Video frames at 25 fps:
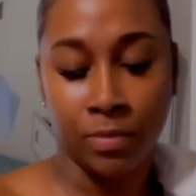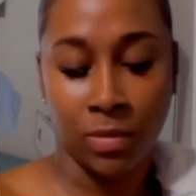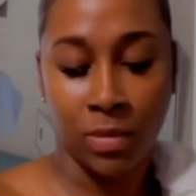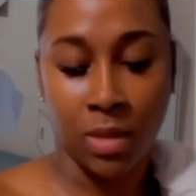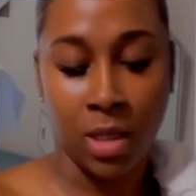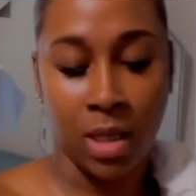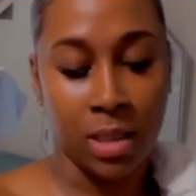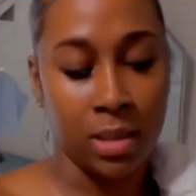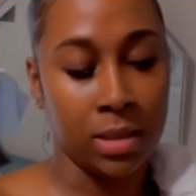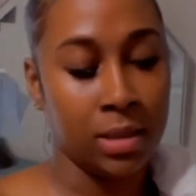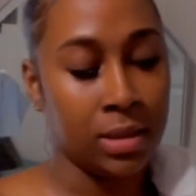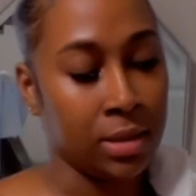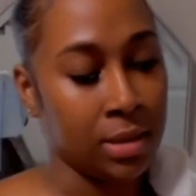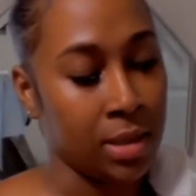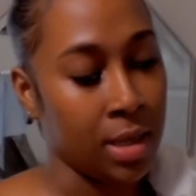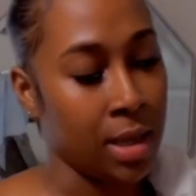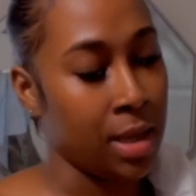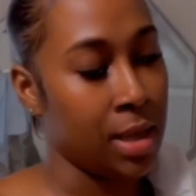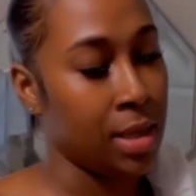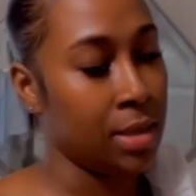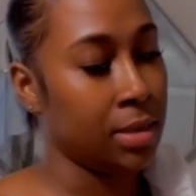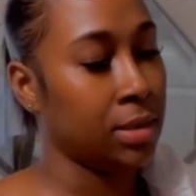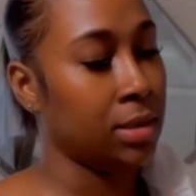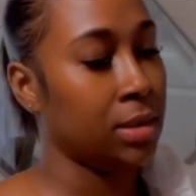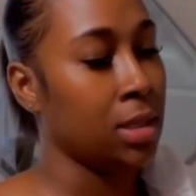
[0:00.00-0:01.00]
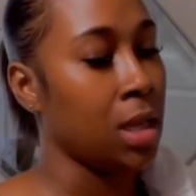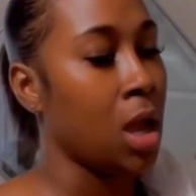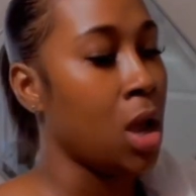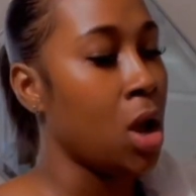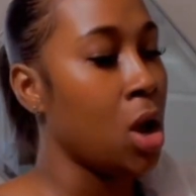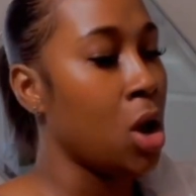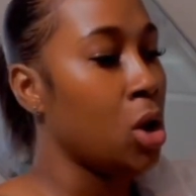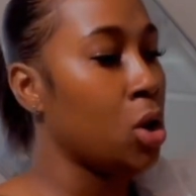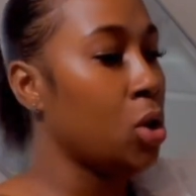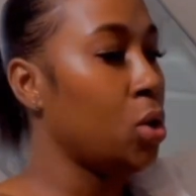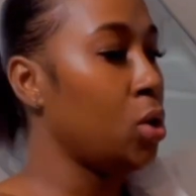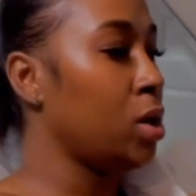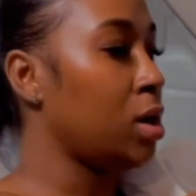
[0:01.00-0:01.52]
It says,
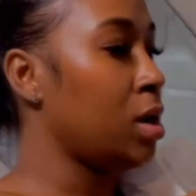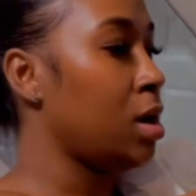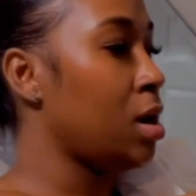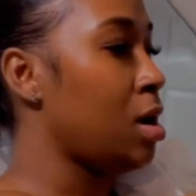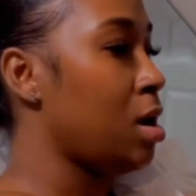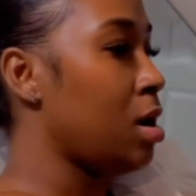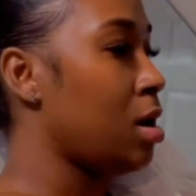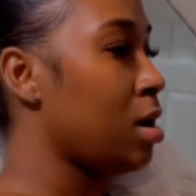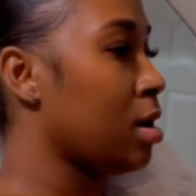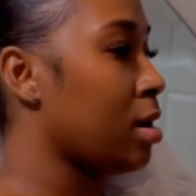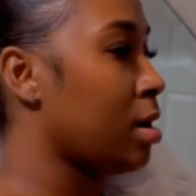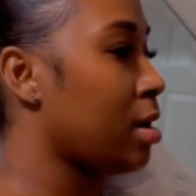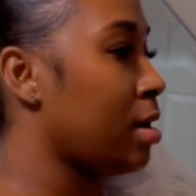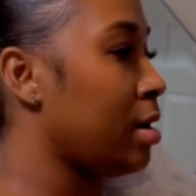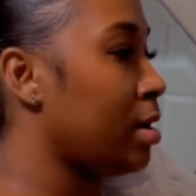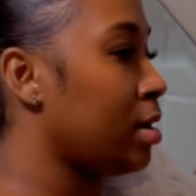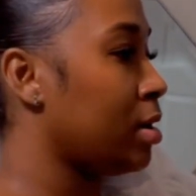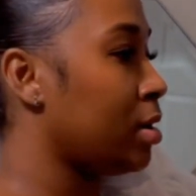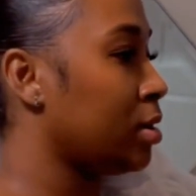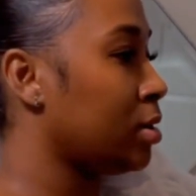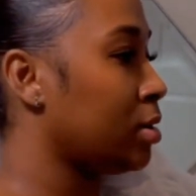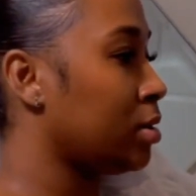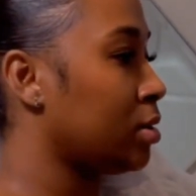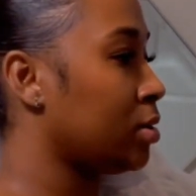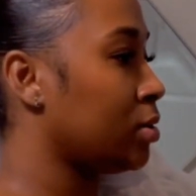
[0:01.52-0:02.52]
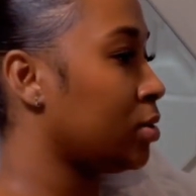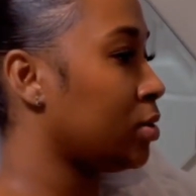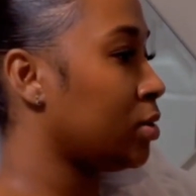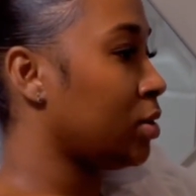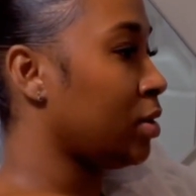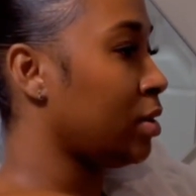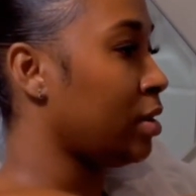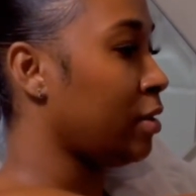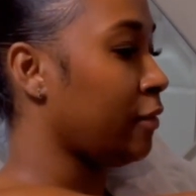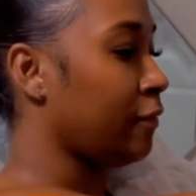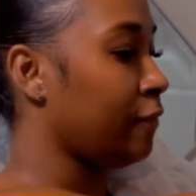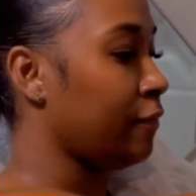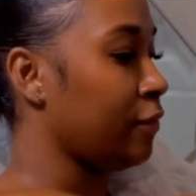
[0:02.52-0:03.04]
Good luck to
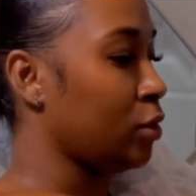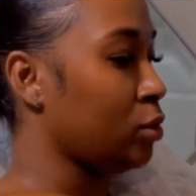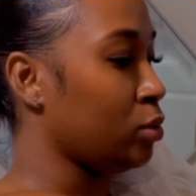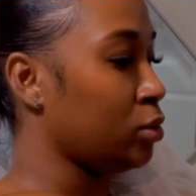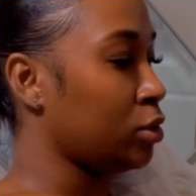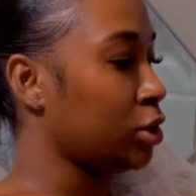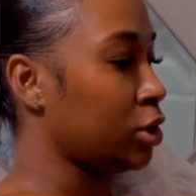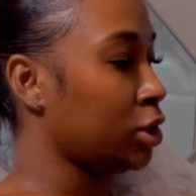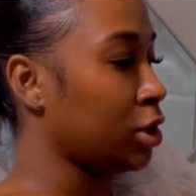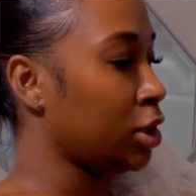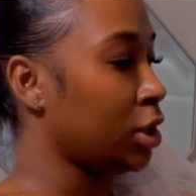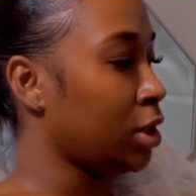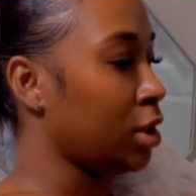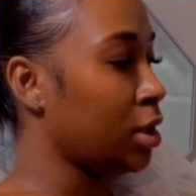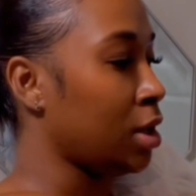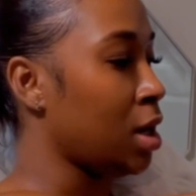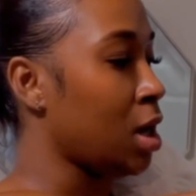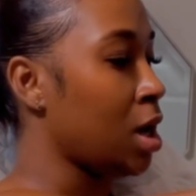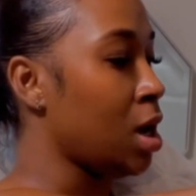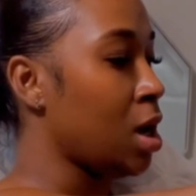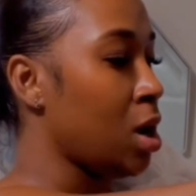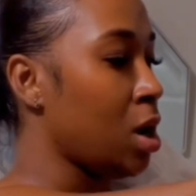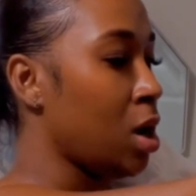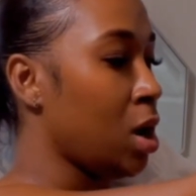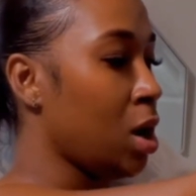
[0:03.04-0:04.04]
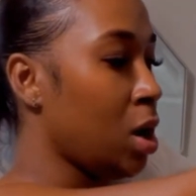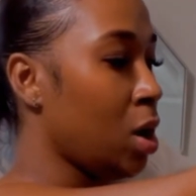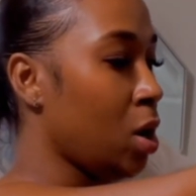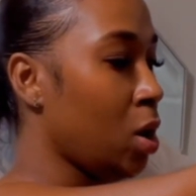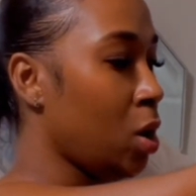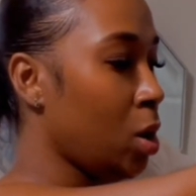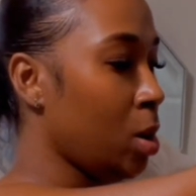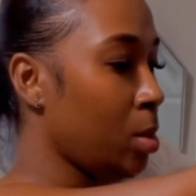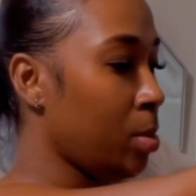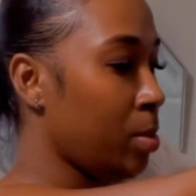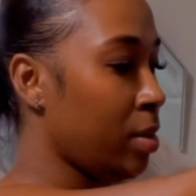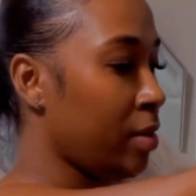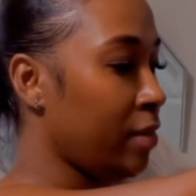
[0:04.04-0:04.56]
the future.
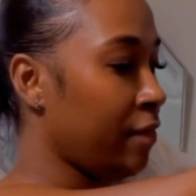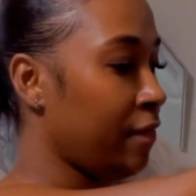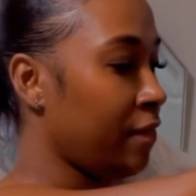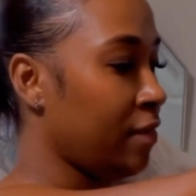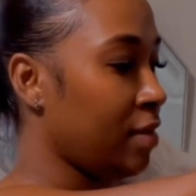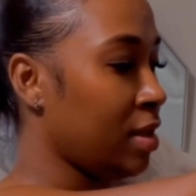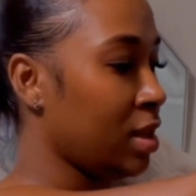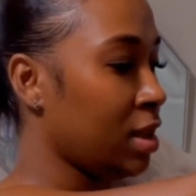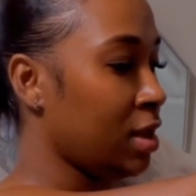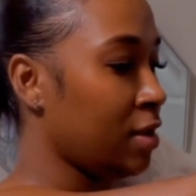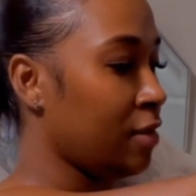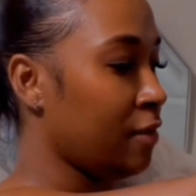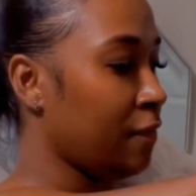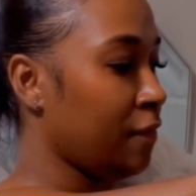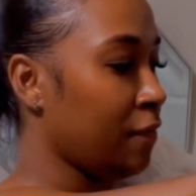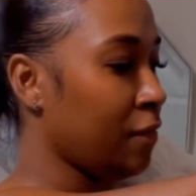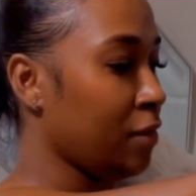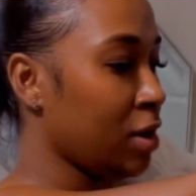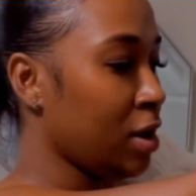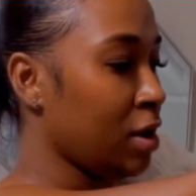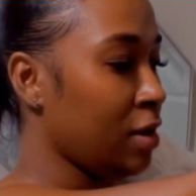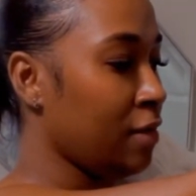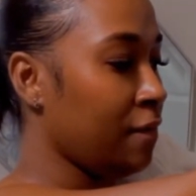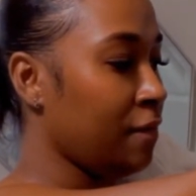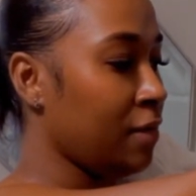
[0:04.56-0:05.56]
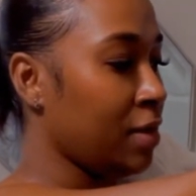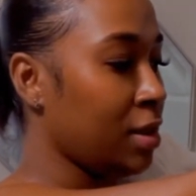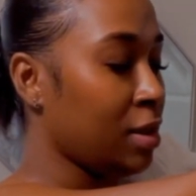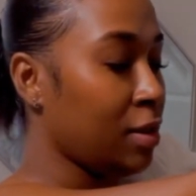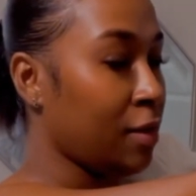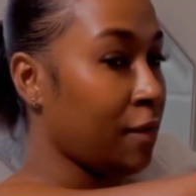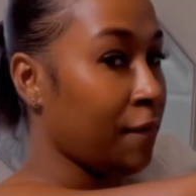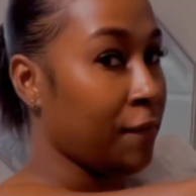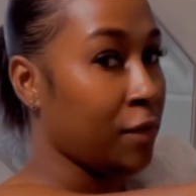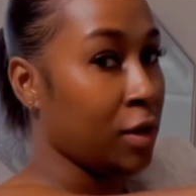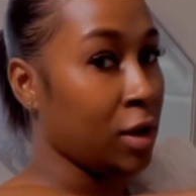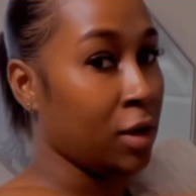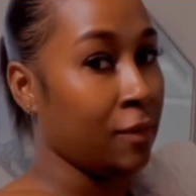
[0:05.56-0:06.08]
Hope, feeling free, feeling
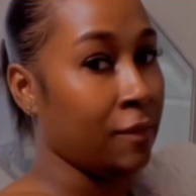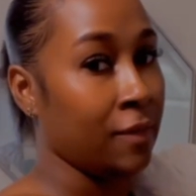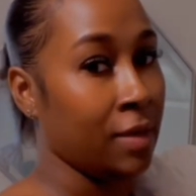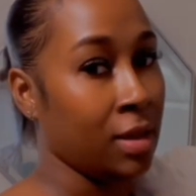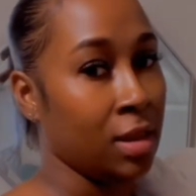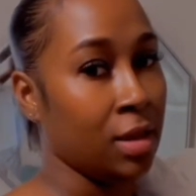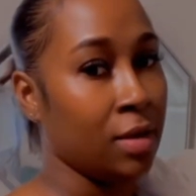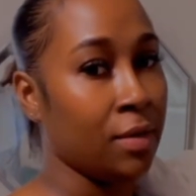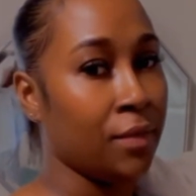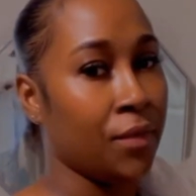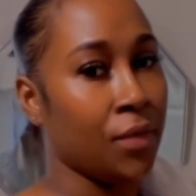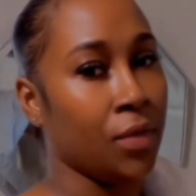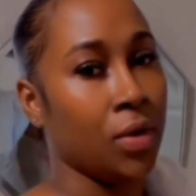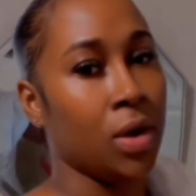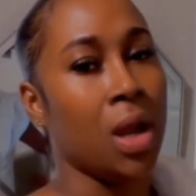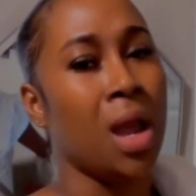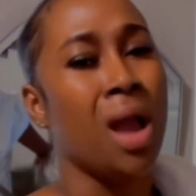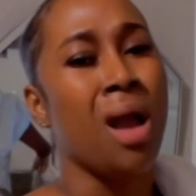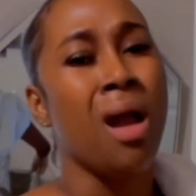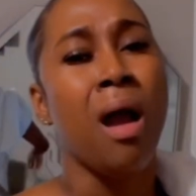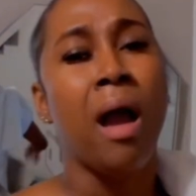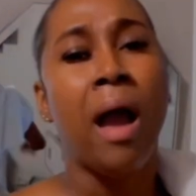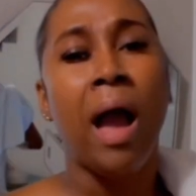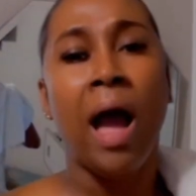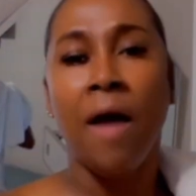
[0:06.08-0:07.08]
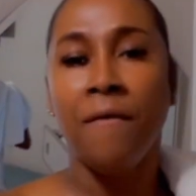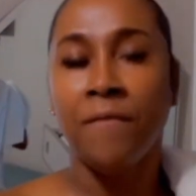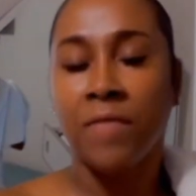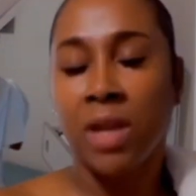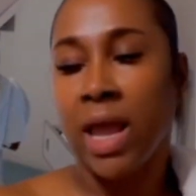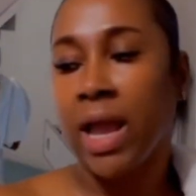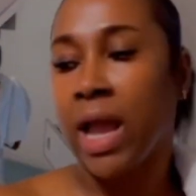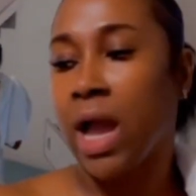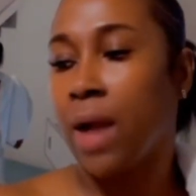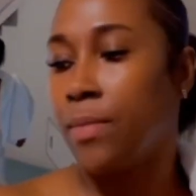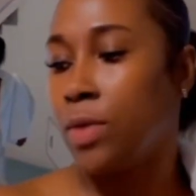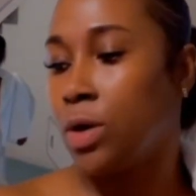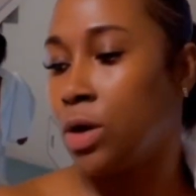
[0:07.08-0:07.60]
free, feeling free. I feel like
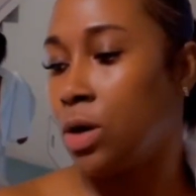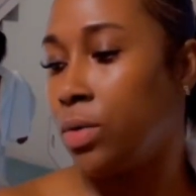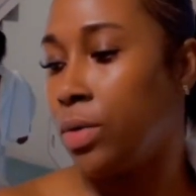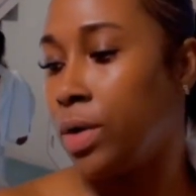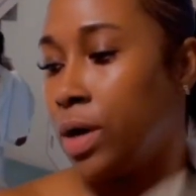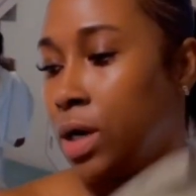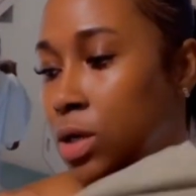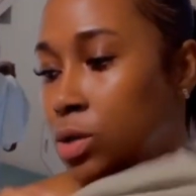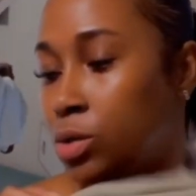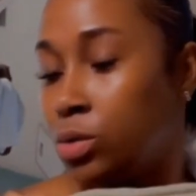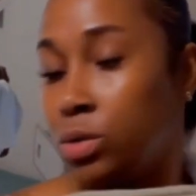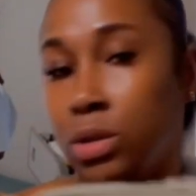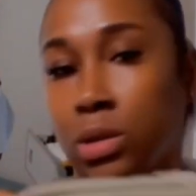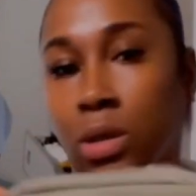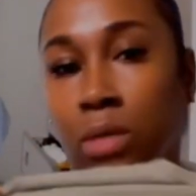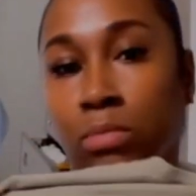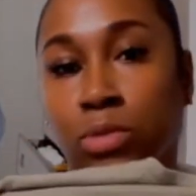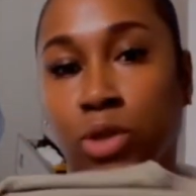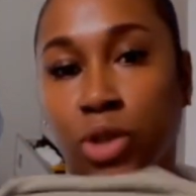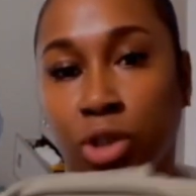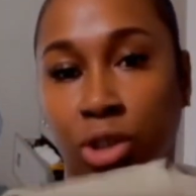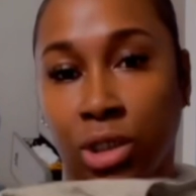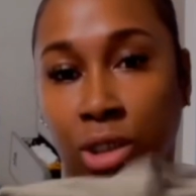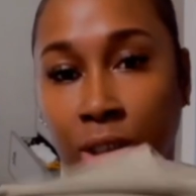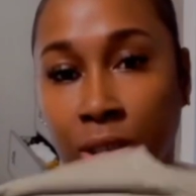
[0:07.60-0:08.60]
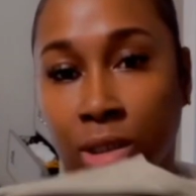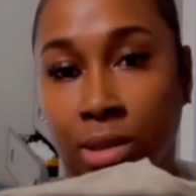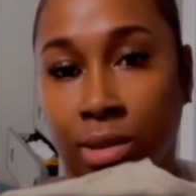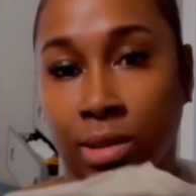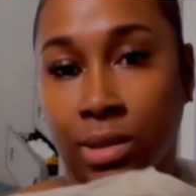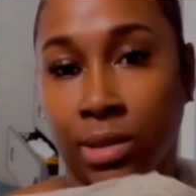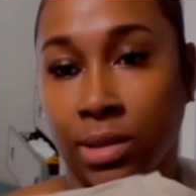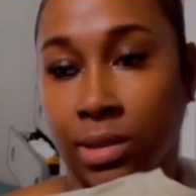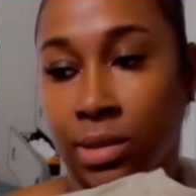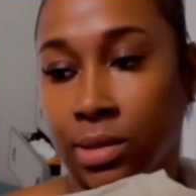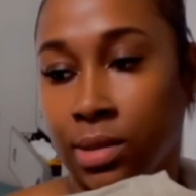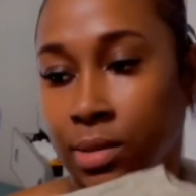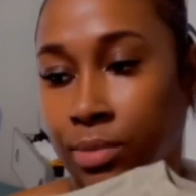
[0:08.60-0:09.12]
I'm gonna wear it with some
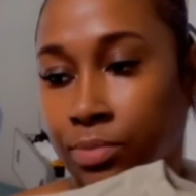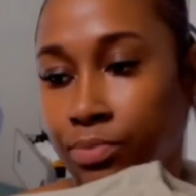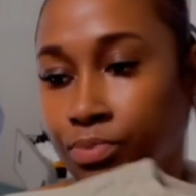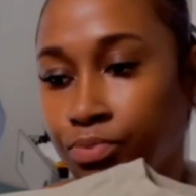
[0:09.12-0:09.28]
jeans.